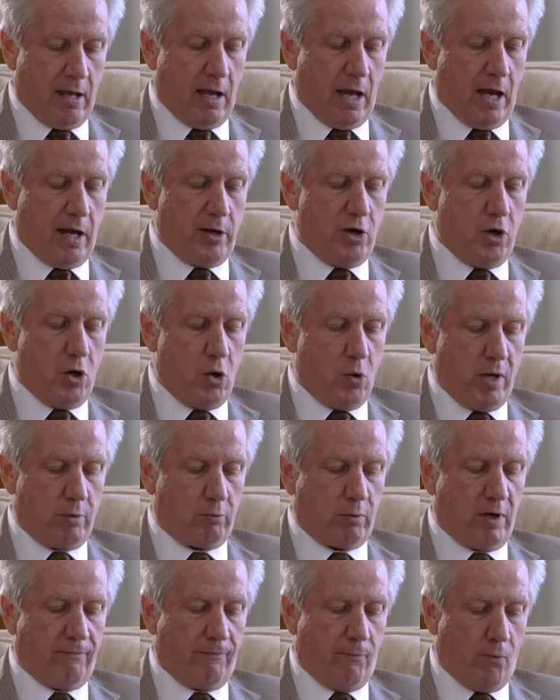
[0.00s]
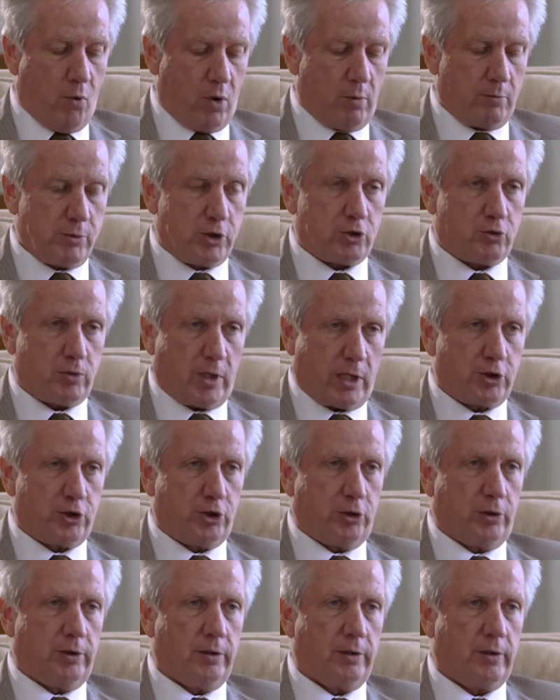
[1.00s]
a new and reformed
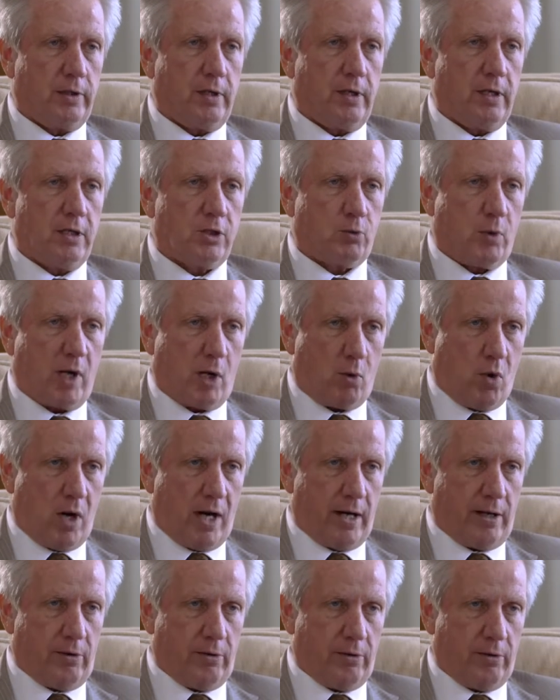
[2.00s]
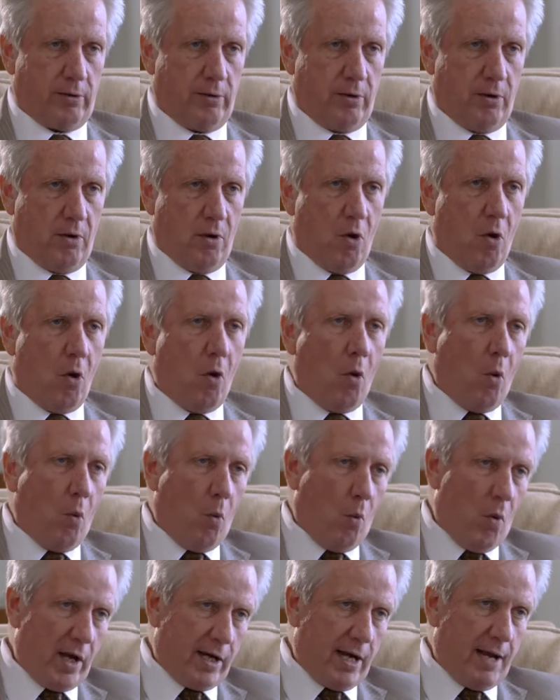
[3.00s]
structure is required.
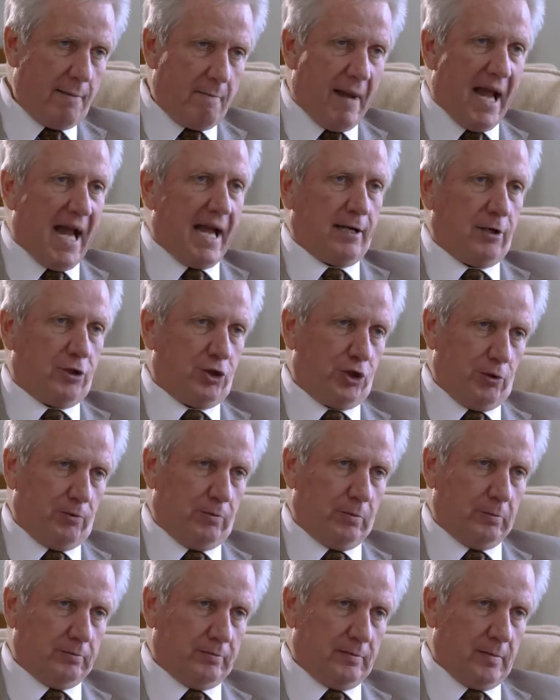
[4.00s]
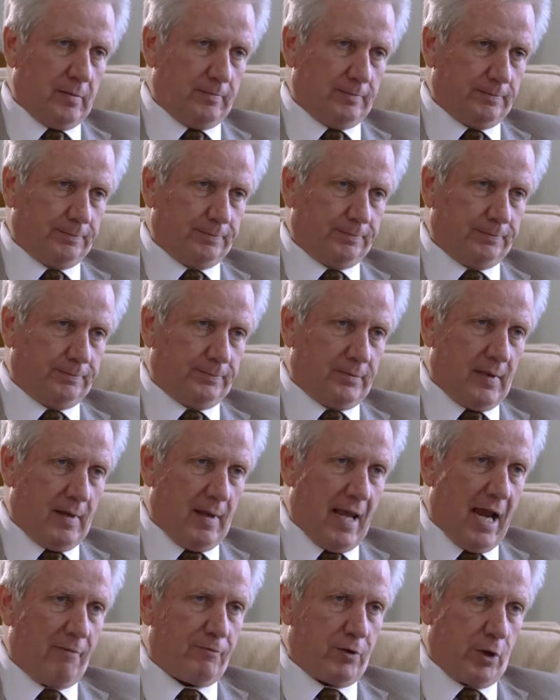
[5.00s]
What came back at you
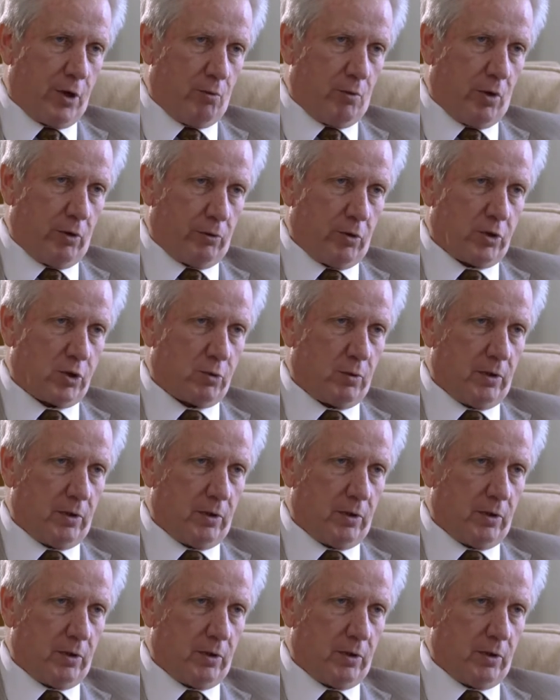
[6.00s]
after you wrote those